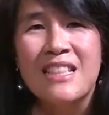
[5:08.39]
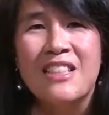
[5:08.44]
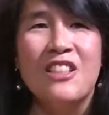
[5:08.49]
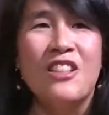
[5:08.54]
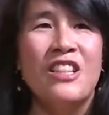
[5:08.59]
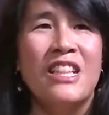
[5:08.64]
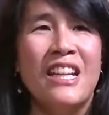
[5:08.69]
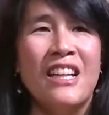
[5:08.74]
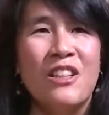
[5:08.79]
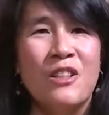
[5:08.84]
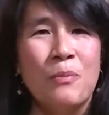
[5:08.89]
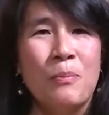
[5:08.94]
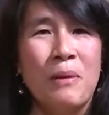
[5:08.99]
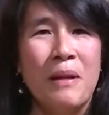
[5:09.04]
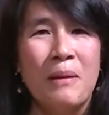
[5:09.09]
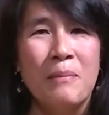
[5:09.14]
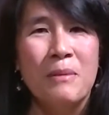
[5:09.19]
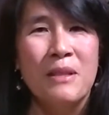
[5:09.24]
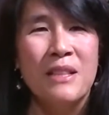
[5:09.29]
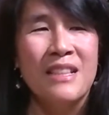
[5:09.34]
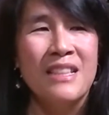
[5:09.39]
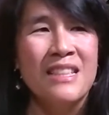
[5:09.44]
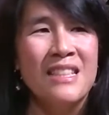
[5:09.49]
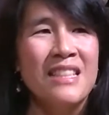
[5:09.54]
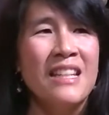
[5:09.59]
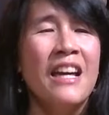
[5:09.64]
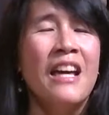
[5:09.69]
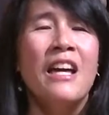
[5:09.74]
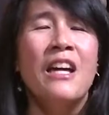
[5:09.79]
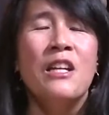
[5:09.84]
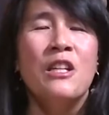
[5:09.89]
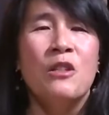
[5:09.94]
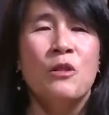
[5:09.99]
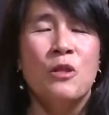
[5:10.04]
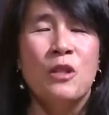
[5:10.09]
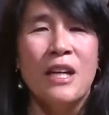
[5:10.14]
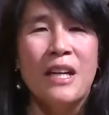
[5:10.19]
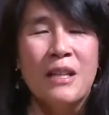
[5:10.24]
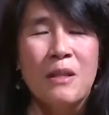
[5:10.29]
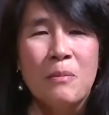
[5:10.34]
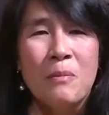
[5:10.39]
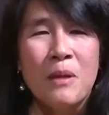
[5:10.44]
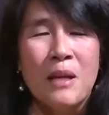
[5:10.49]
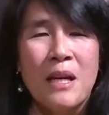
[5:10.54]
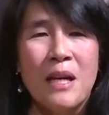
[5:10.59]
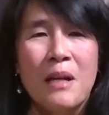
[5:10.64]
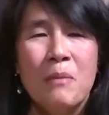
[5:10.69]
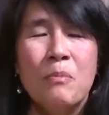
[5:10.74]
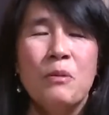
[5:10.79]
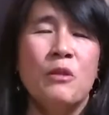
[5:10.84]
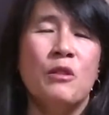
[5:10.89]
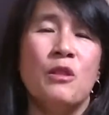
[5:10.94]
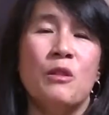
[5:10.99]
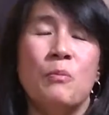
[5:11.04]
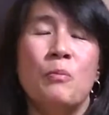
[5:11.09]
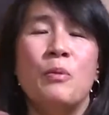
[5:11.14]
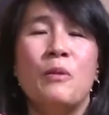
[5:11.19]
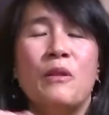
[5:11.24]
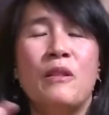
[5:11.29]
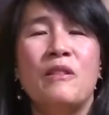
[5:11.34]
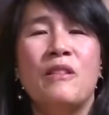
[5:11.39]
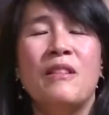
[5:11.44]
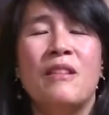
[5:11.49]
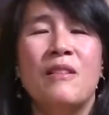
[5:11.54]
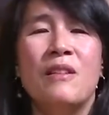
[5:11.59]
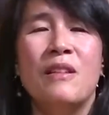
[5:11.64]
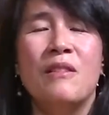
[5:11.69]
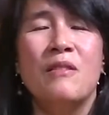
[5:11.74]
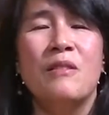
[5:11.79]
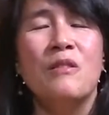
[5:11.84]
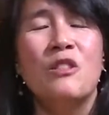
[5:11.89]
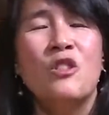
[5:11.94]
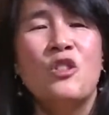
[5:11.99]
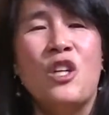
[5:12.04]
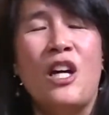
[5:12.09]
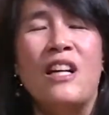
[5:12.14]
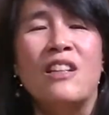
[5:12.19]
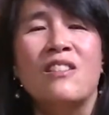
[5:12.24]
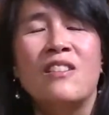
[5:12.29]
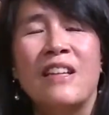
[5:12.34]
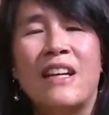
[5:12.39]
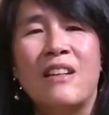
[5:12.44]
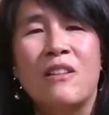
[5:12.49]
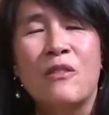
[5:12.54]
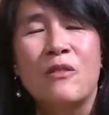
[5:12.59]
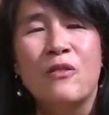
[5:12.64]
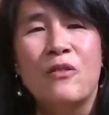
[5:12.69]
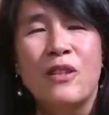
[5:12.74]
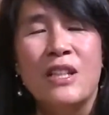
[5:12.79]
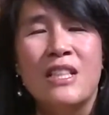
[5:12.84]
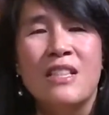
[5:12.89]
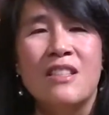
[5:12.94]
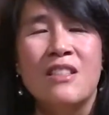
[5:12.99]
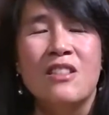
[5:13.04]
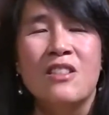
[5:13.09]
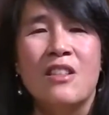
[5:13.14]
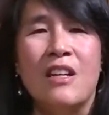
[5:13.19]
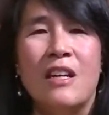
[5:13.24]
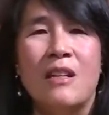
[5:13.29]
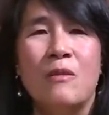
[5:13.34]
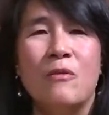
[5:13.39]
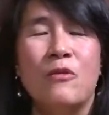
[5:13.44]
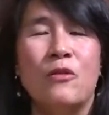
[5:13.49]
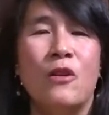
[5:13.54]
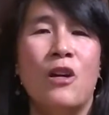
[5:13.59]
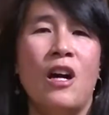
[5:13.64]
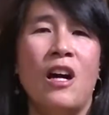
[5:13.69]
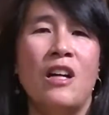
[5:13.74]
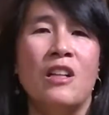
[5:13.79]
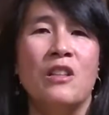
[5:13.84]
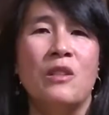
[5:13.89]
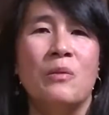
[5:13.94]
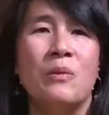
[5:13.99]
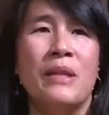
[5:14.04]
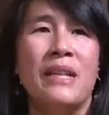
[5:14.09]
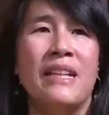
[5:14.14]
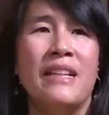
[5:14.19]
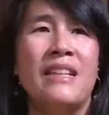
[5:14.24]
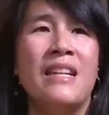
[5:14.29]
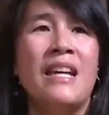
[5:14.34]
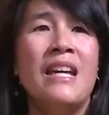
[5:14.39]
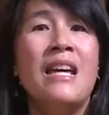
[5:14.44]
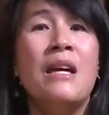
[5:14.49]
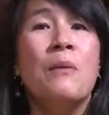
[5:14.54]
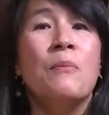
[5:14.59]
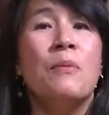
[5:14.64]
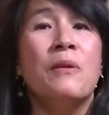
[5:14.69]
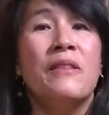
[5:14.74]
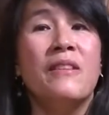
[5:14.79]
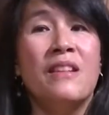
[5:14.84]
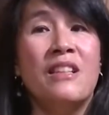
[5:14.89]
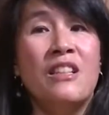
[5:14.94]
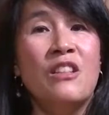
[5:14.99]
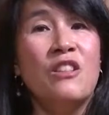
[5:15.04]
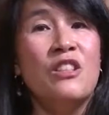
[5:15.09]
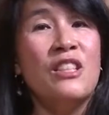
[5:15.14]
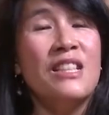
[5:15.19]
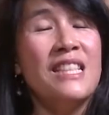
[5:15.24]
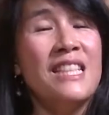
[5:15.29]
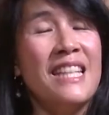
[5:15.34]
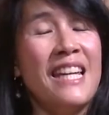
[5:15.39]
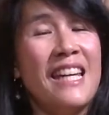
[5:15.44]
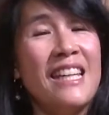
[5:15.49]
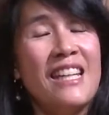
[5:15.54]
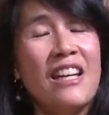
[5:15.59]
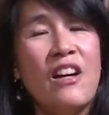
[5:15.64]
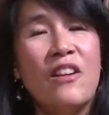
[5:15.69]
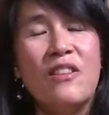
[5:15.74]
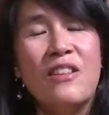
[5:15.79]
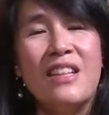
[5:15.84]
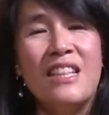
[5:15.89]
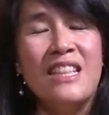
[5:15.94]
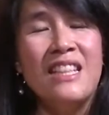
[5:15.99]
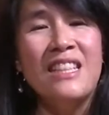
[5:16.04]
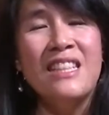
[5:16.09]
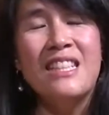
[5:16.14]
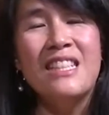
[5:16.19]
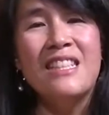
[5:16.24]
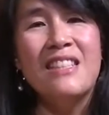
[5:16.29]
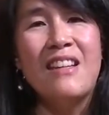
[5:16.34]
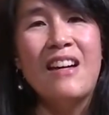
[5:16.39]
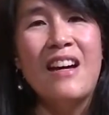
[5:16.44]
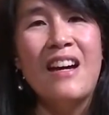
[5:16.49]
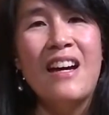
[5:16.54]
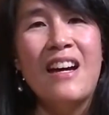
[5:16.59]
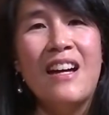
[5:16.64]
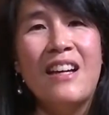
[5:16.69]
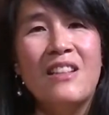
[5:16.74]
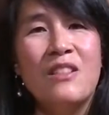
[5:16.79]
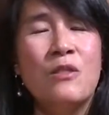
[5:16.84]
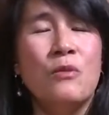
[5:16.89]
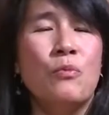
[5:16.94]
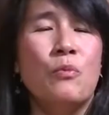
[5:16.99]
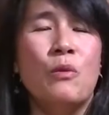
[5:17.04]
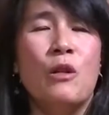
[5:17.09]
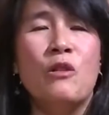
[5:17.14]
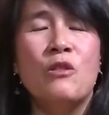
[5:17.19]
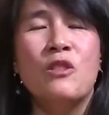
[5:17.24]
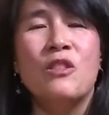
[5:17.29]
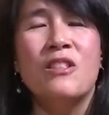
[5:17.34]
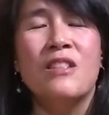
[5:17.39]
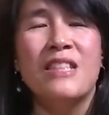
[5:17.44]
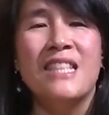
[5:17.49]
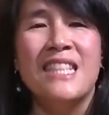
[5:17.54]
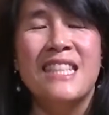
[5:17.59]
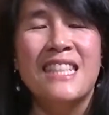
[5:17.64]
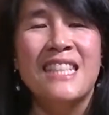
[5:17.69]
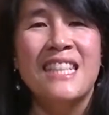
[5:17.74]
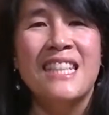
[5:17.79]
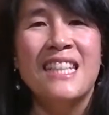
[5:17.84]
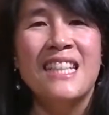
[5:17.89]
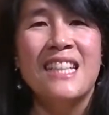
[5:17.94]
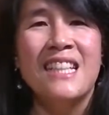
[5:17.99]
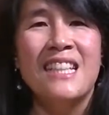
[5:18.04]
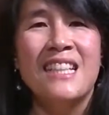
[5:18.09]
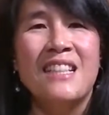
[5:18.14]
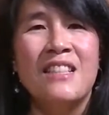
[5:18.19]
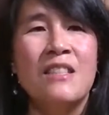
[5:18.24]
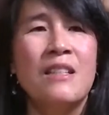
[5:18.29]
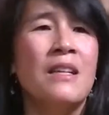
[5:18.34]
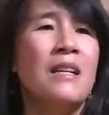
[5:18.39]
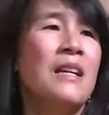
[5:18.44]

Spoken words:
You get your pumpkins, you cut them up, you could put the jack-o'-lantern faces on them for Halloween, but then you can take out the insides, roast the seeds,